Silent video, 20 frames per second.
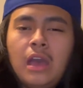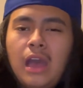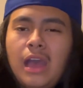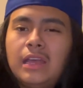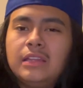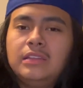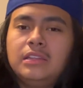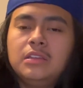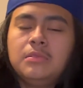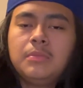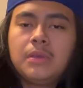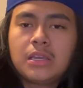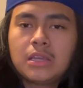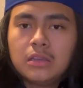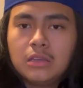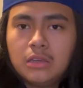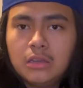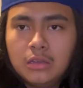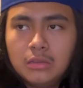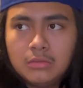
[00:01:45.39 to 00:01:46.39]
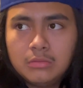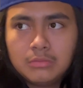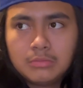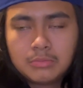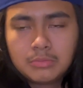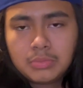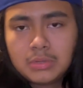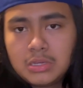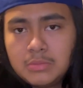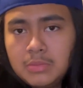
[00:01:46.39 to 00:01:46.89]
I did make a
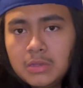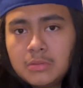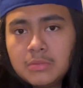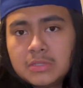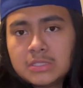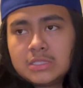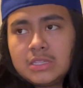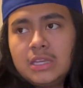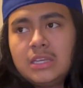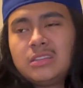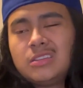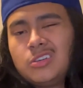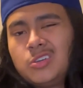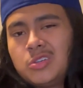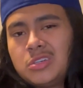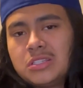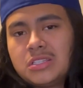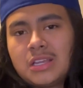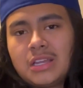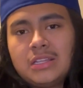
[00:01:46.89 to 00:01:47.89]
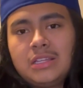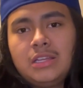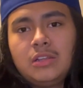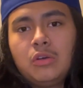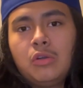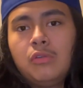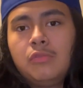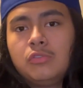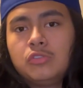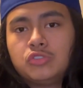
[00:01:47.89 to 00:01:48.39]
pretty big mistake though, because I did
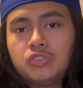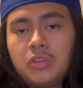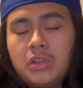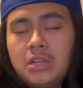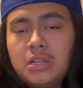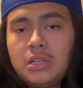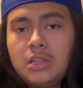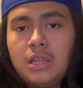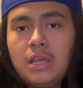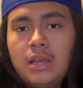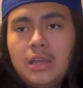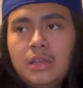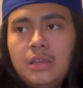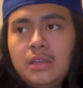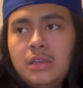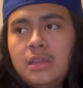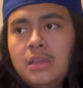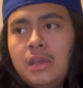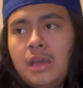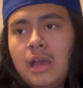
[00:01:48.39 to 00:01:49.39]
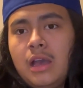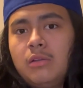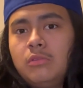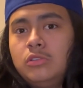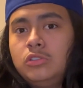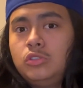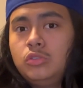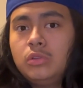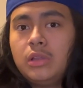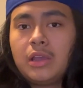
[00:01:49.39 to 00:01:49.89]
overtrain a lot. I
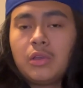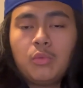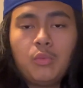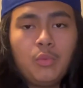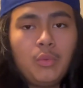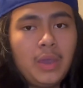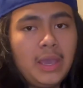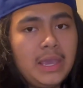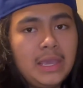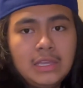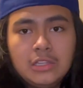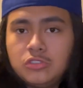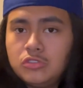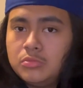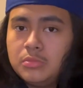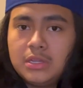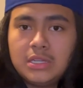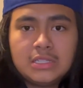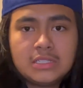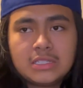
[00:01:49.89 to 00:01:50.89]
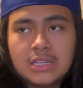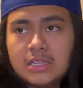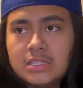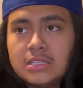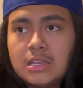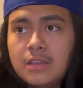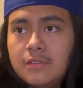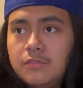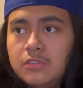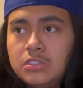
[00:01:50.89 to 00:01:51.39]
would do like way too many sets
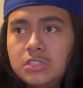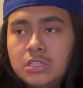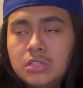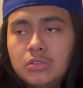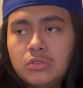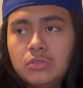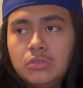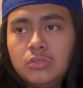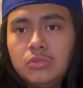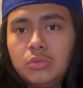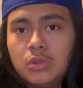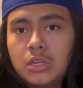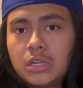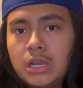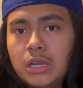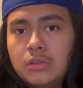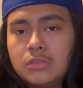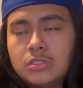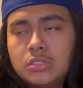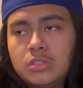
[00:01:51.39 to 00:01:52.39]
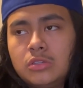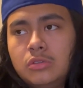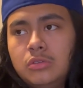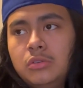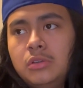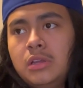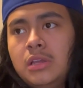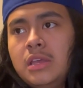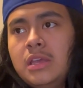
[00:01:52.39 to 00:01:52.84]
every single workout, so